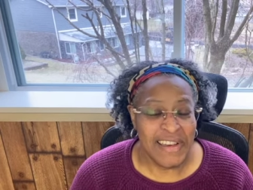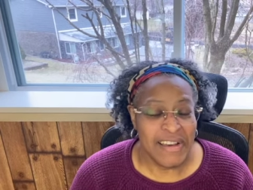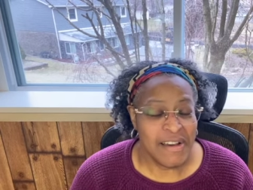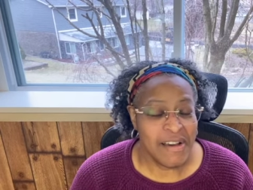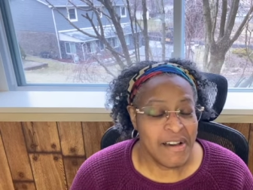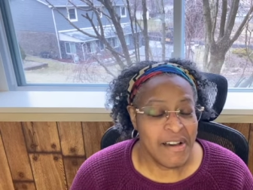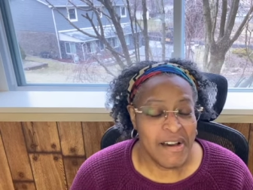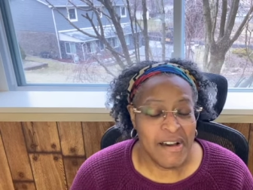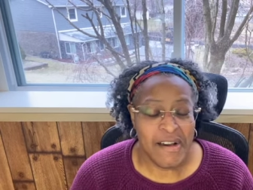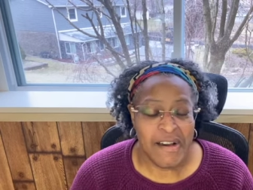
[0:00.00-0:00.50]

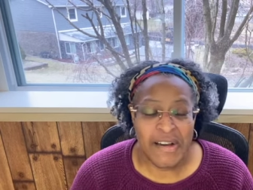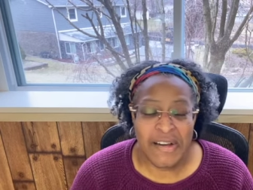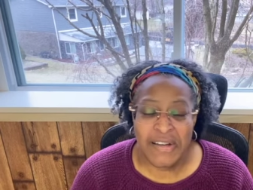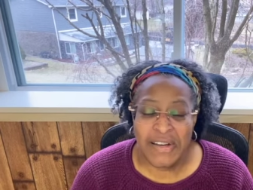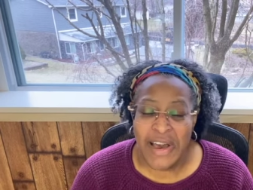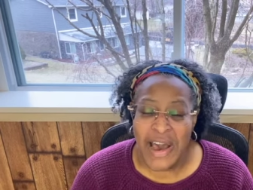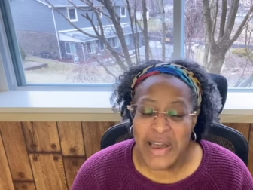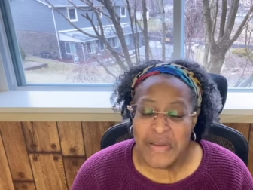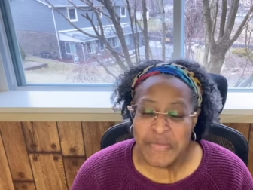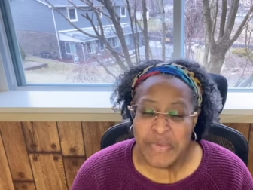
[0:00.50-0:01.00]
Oh,
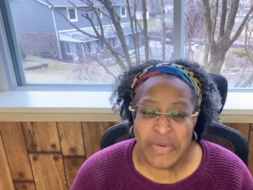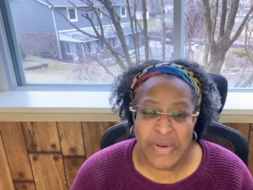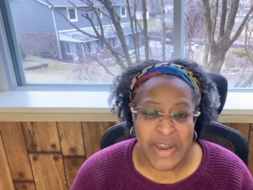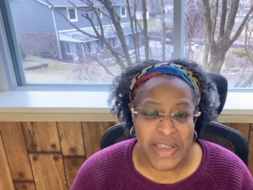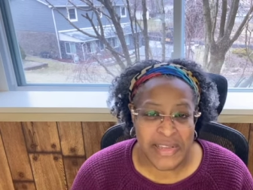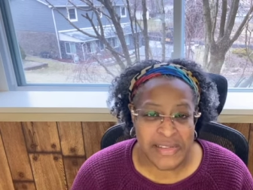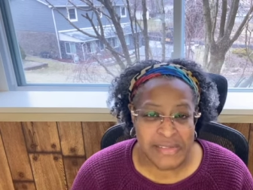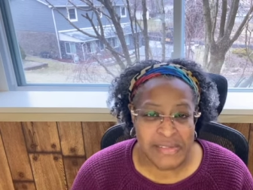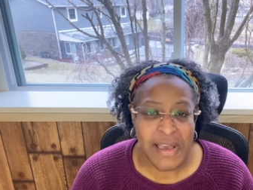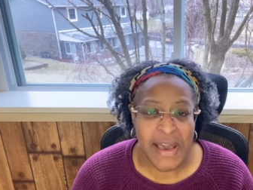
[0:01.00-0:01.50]
I
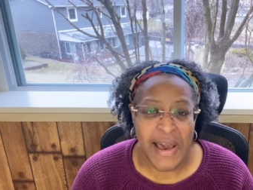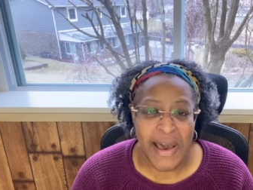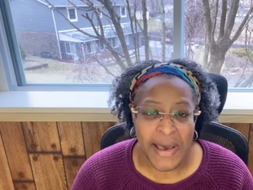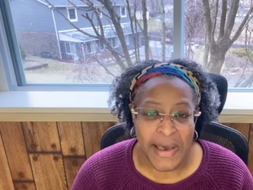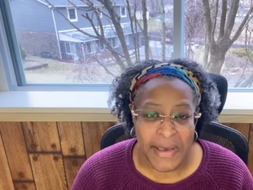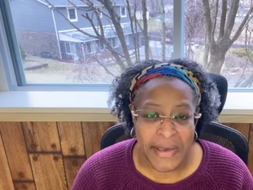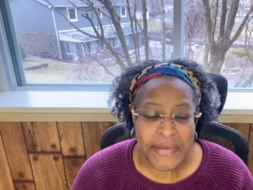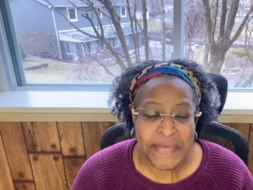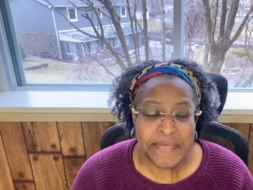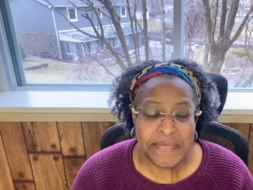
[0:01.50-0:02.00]
praise
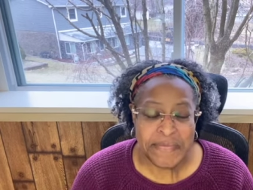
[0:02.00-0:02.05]
God.